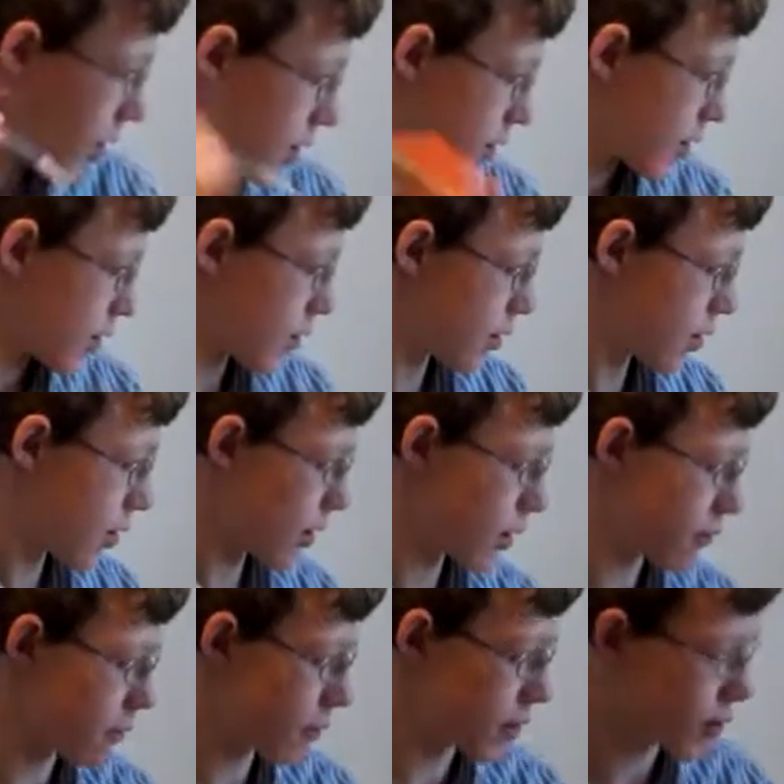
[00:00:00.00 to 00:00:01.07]
the last
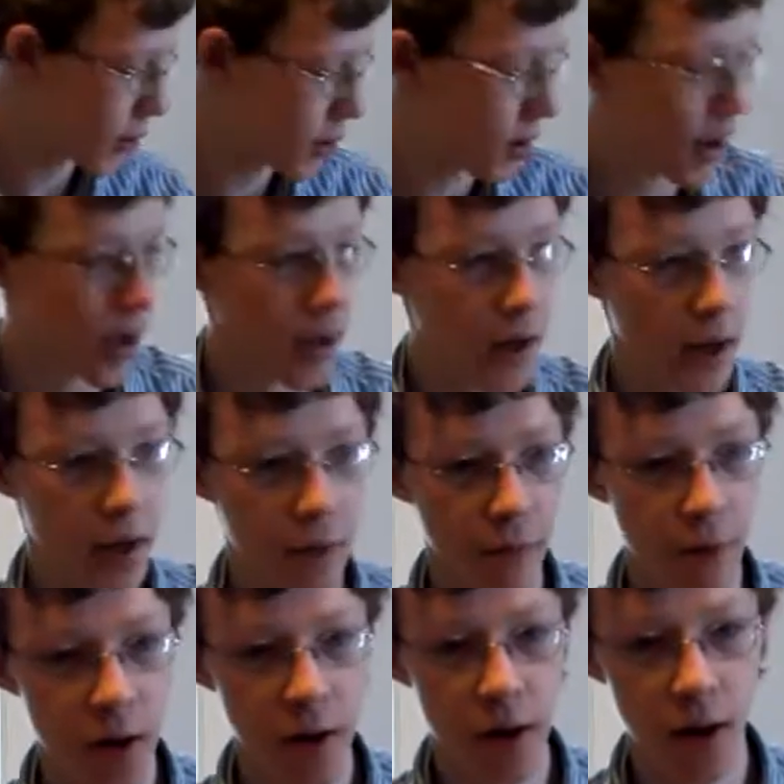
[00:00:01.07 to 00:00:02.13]
thing was I got
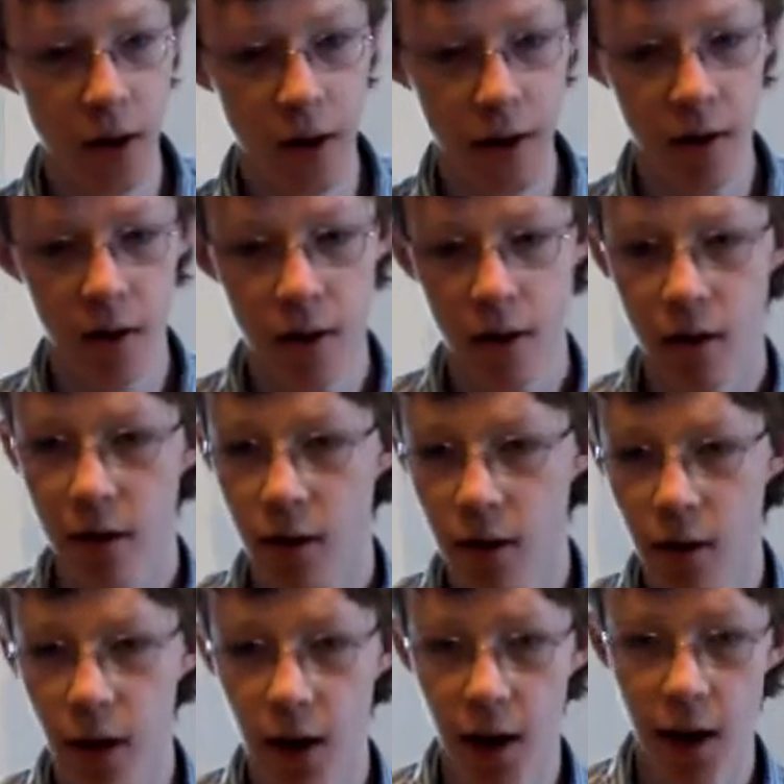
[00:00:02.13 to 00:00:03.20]
a Recon
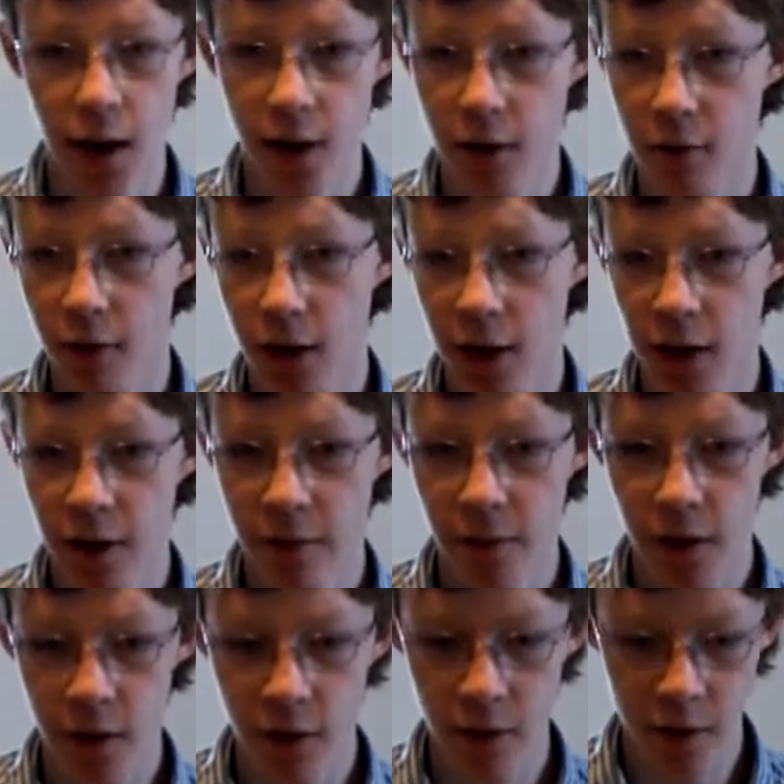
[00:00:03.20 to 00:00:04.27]
and a gray
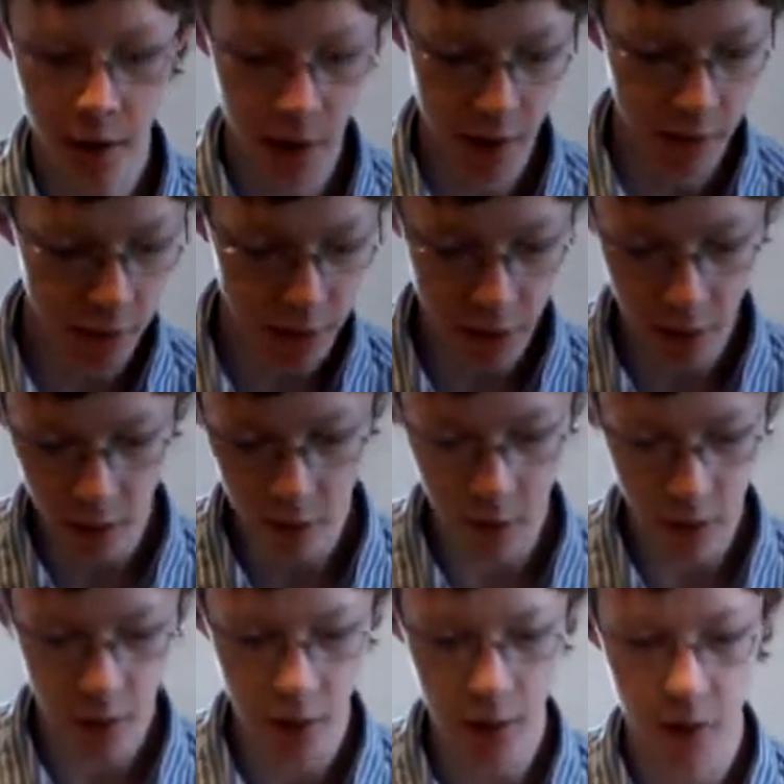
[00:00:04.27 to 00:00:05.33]
night finder, and I
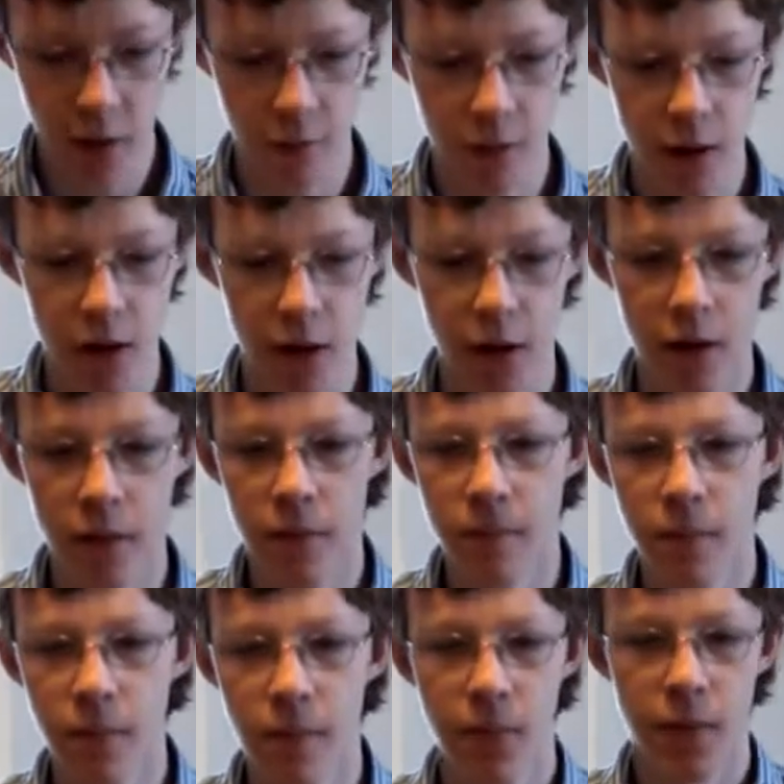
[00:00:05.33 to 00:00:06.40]
started work on the Recon.
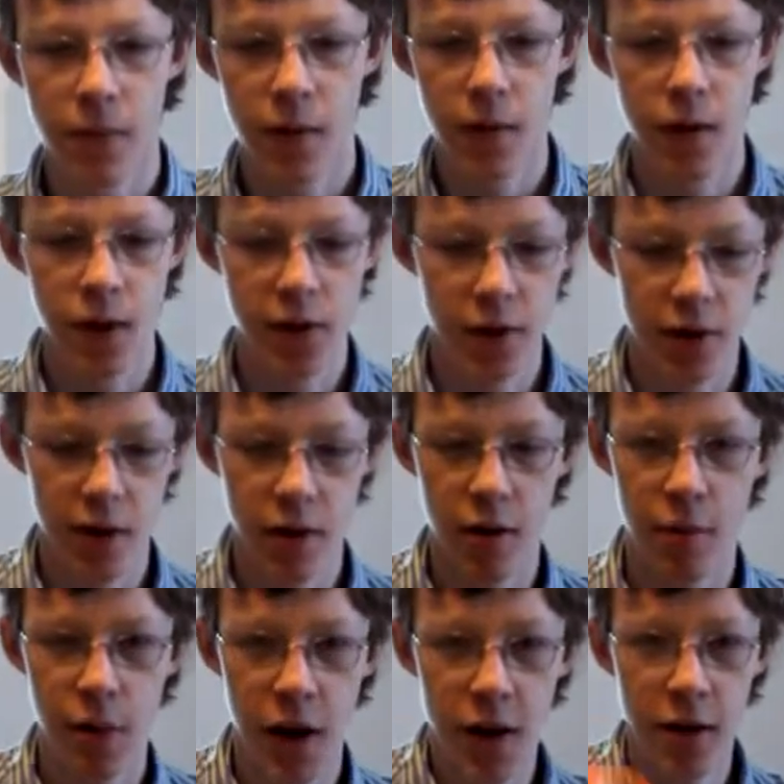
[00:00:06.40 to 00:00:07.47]
This is how
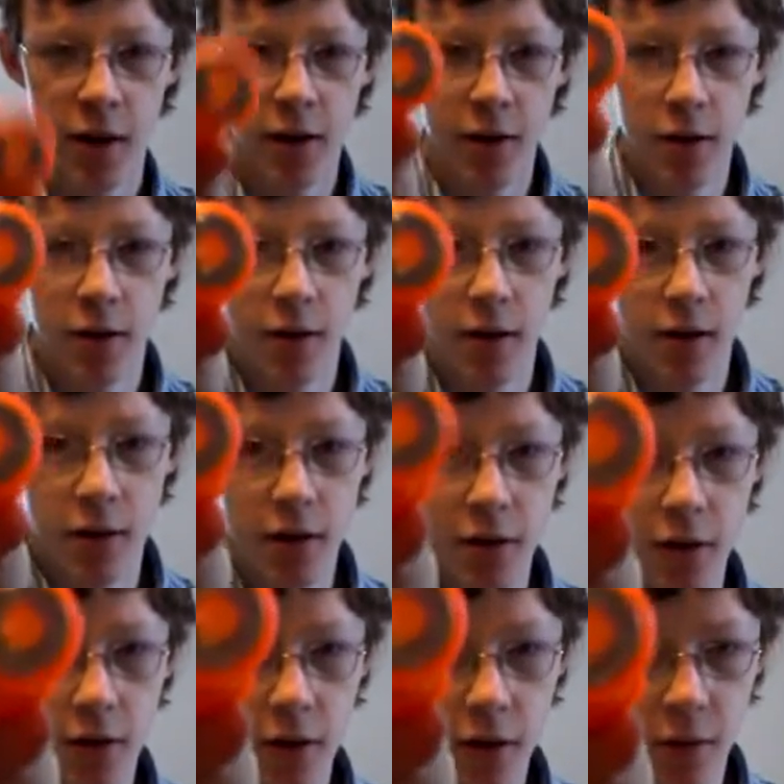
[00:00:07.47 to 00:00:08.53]
I pat it.
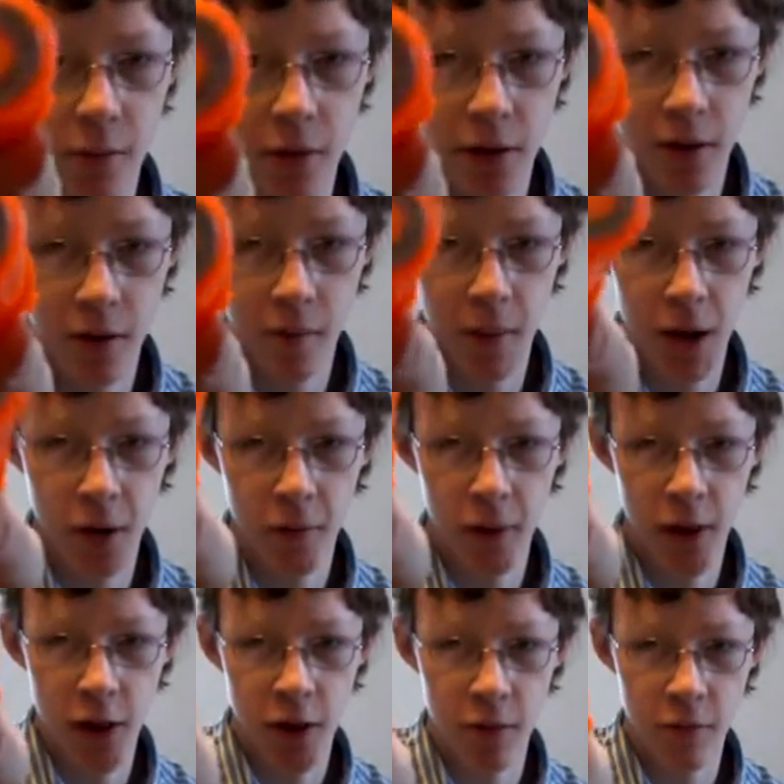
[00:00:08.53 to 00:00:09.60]
You put a metal
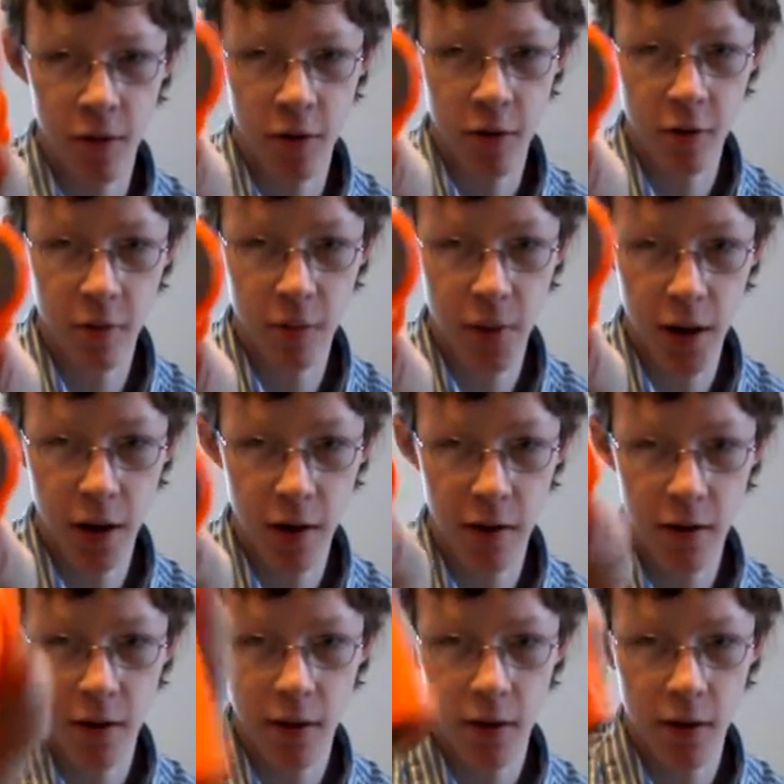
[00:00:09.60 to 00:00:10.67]
washer with goop
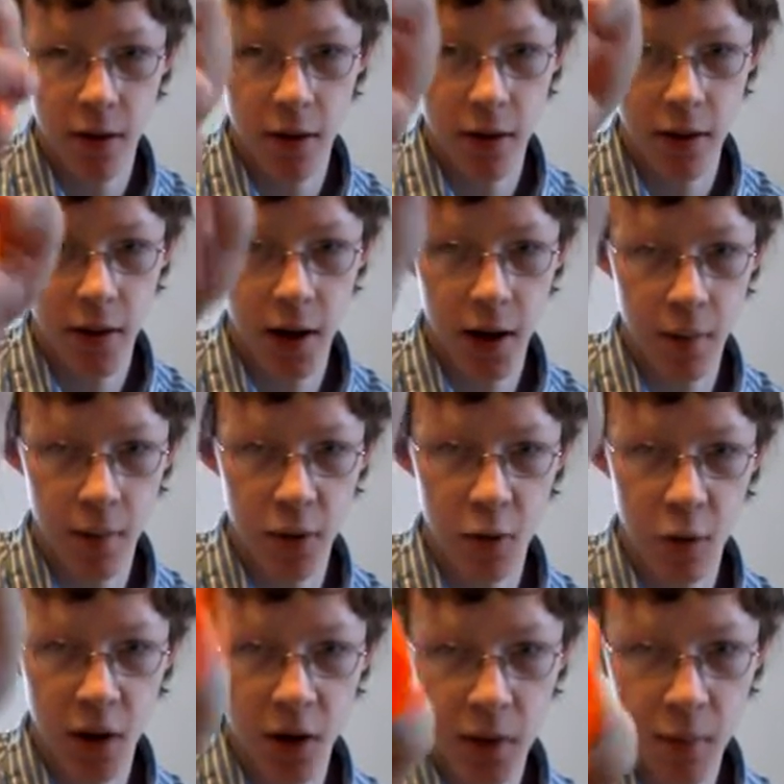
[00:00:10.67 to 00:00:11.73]
there. Then I'm
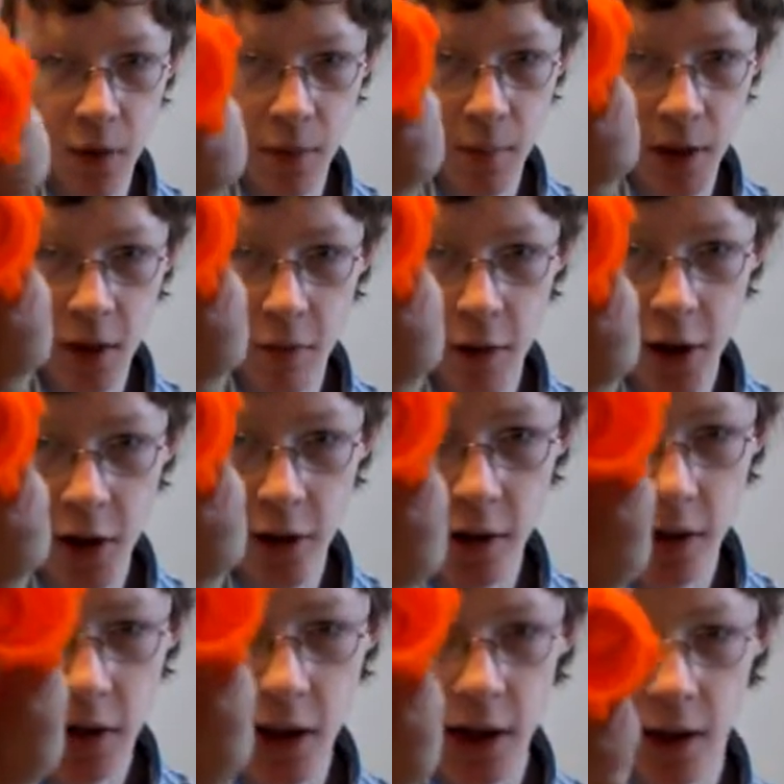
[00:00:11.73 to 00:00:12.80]
going to put a metal
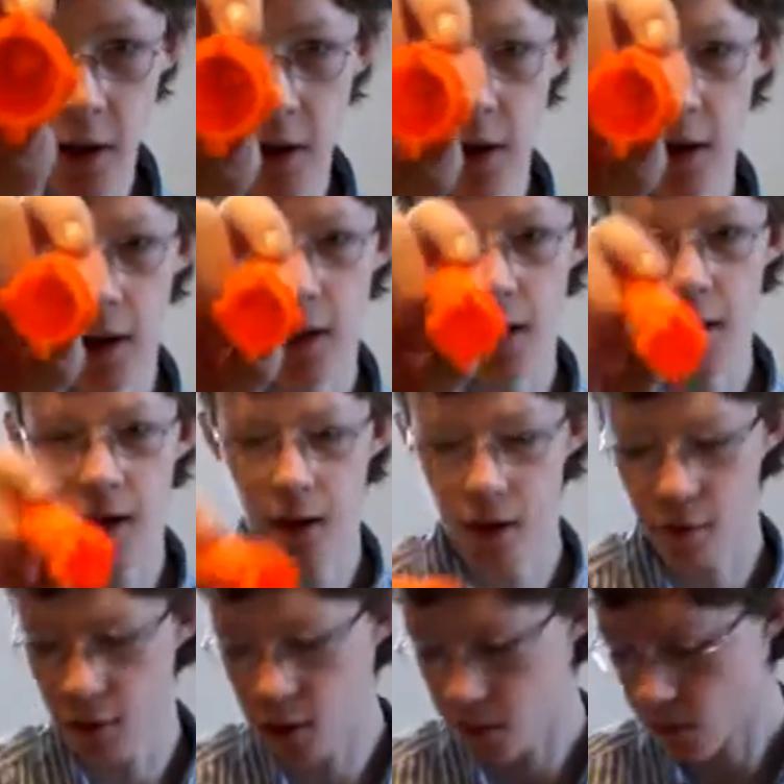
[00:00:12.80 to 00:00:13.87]
washer inside. I need to get
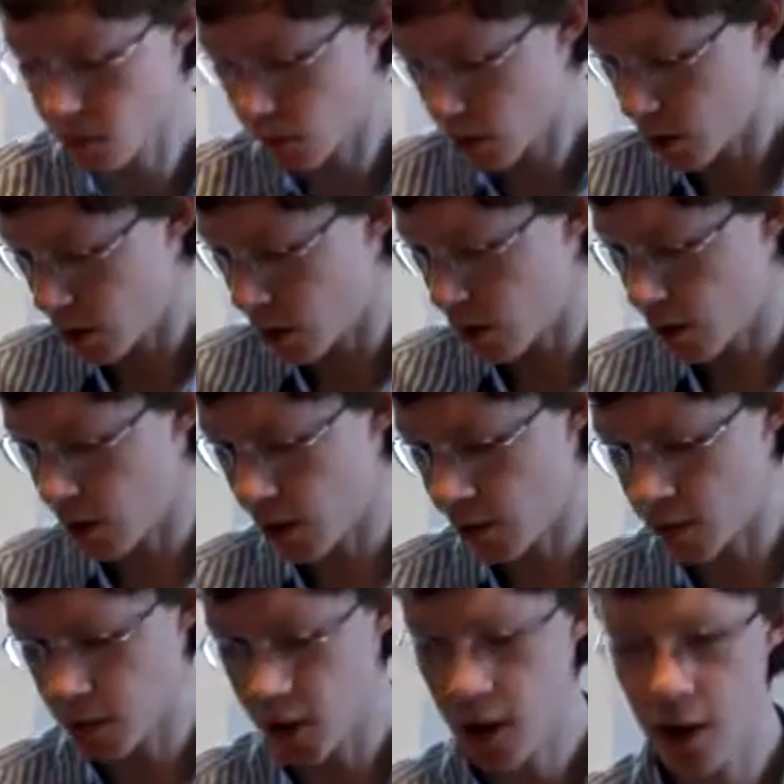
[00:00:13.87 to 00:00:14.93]
another one. And then
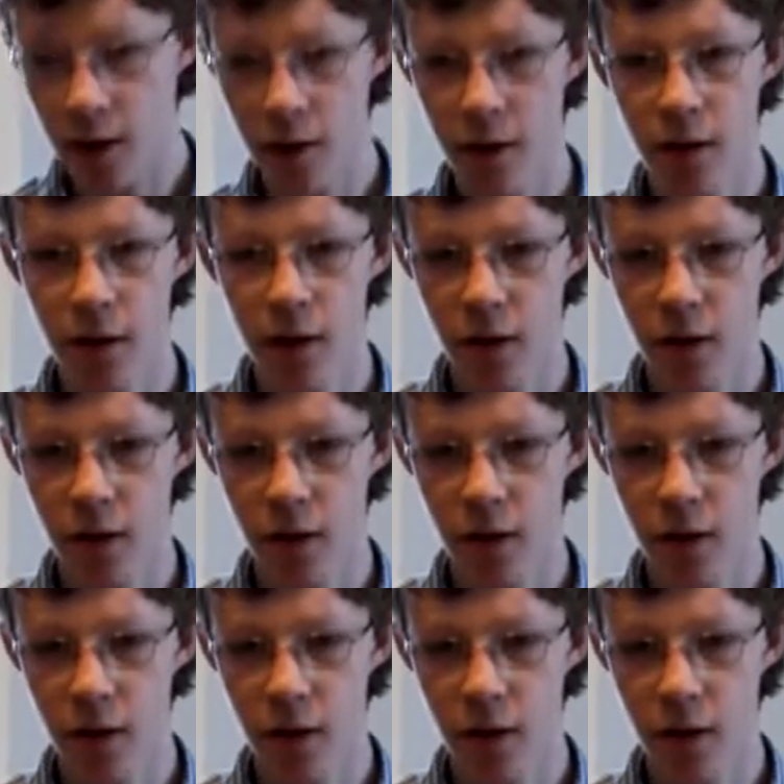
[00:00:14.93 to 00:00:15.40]
after that,